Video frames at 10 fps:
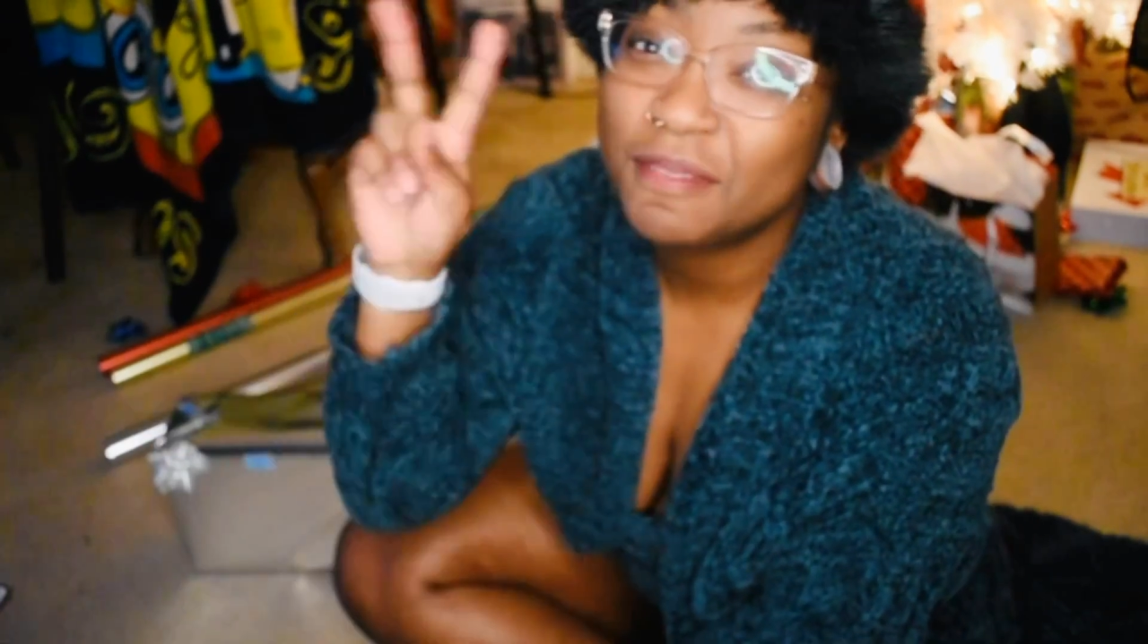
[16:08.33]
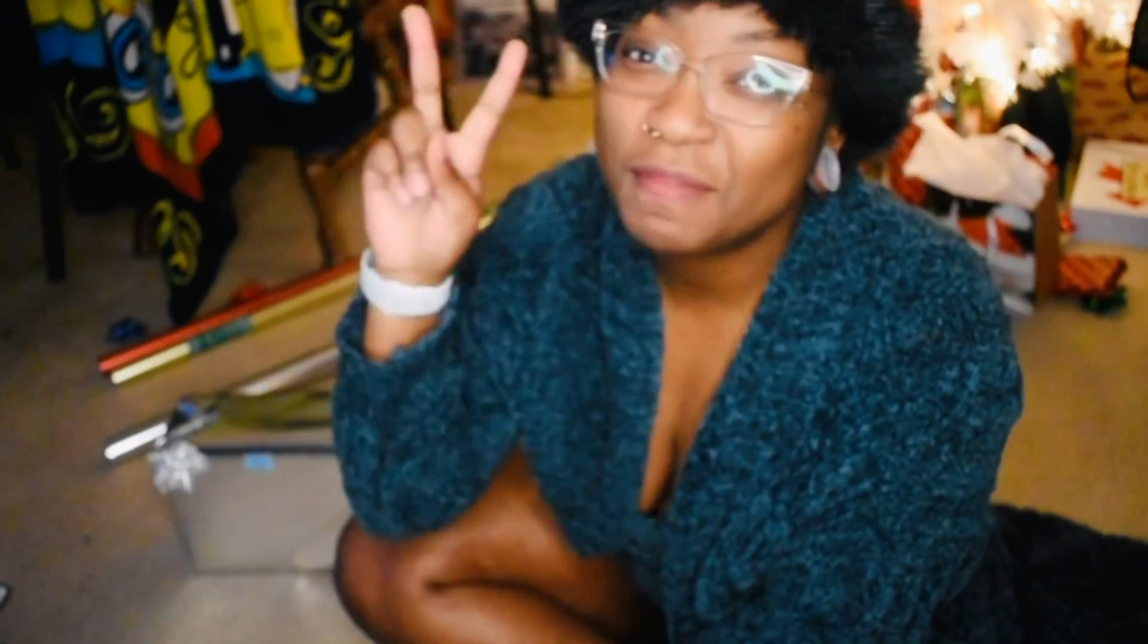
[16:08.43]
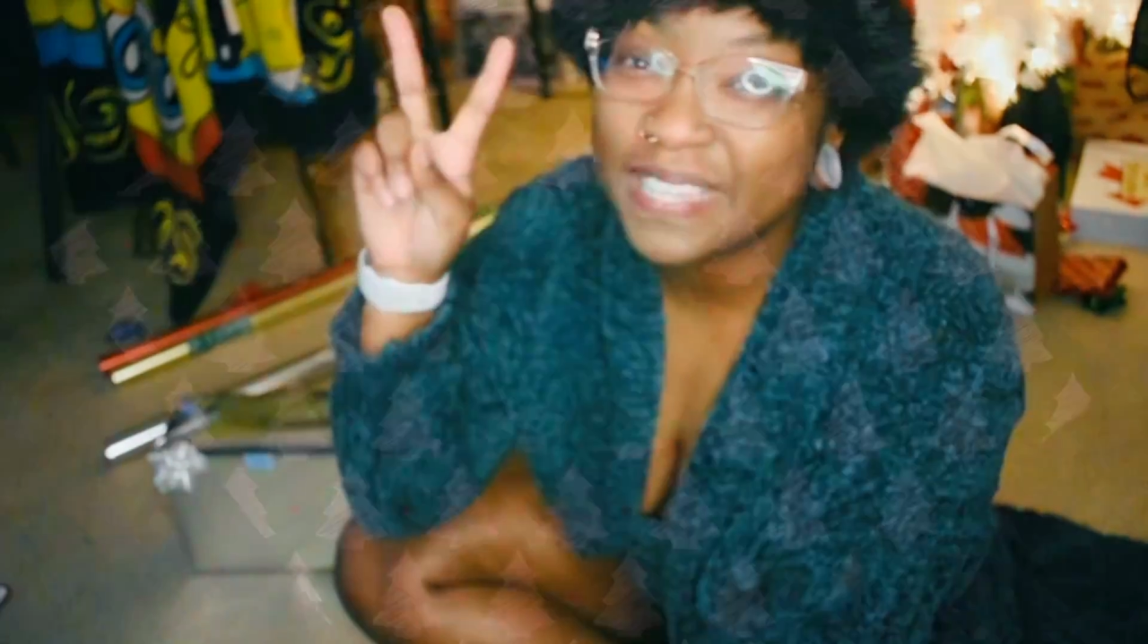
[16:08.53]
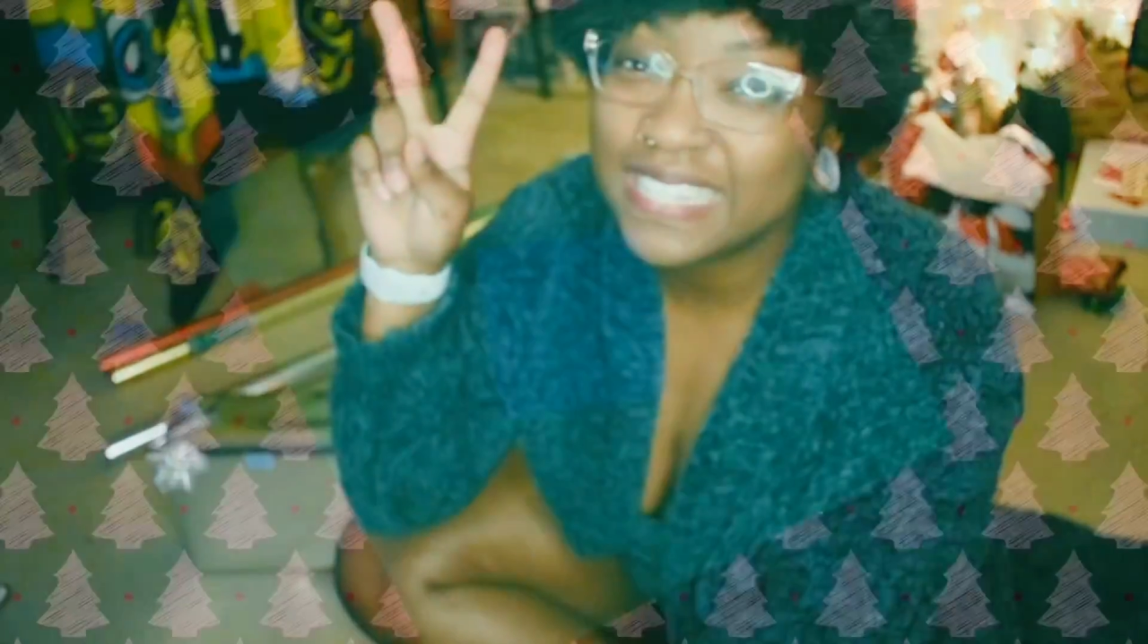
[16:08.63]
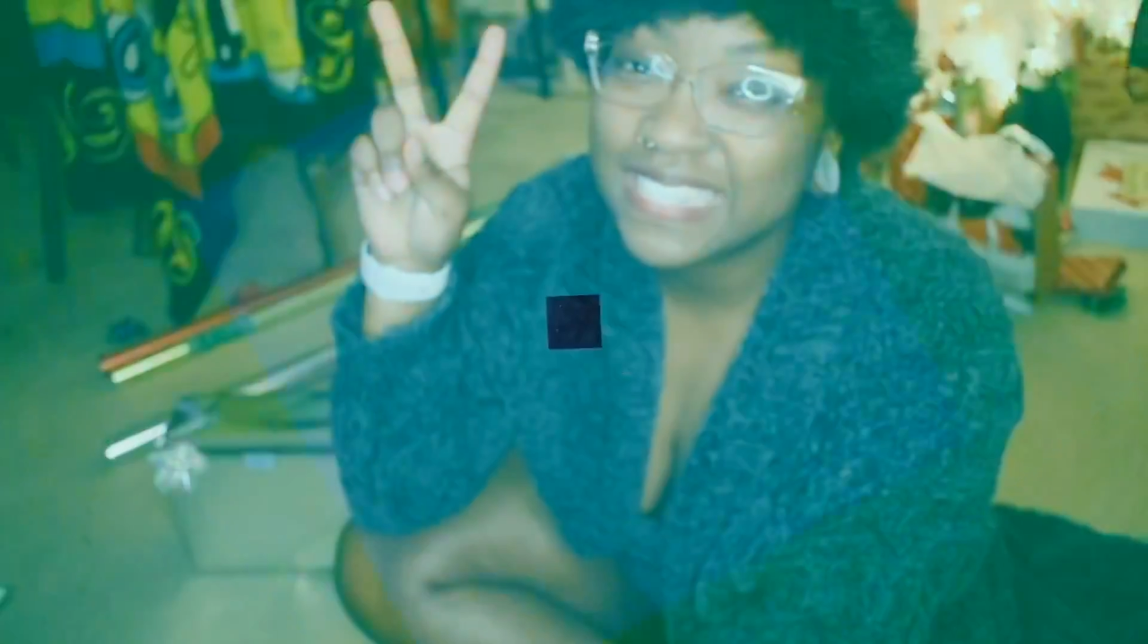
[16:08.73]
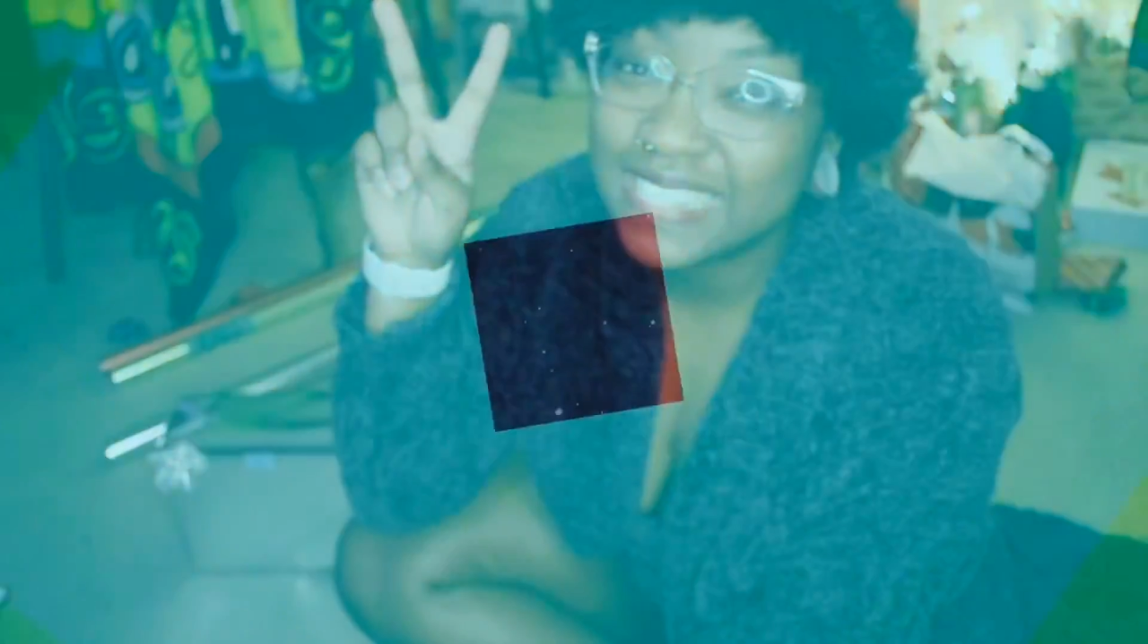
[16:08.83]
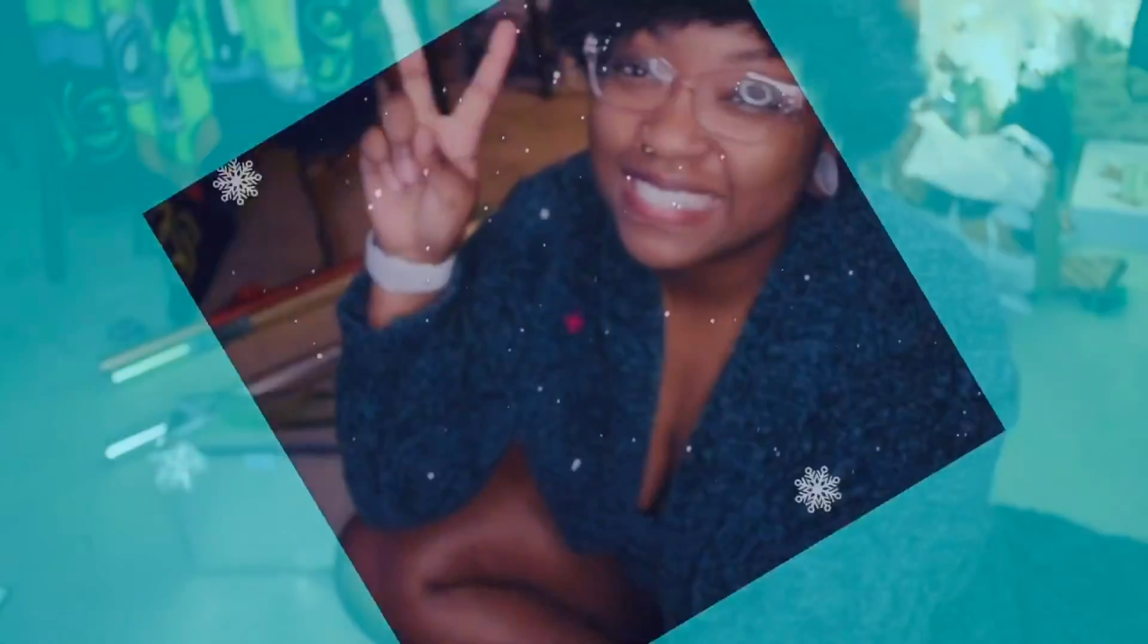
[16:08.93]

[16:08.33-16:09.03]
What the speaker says: Peace.